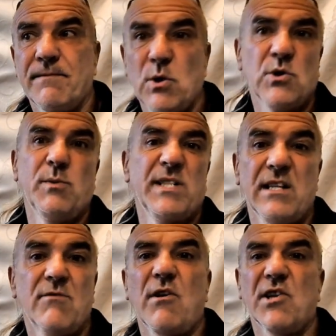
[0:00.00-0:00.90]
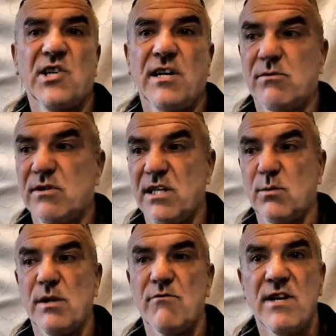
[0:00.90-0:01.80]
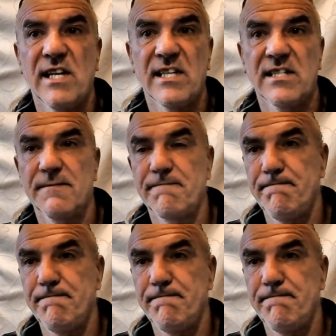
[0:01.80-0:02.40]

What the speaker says: Or should we say the Rothschilds, because that's what it really is.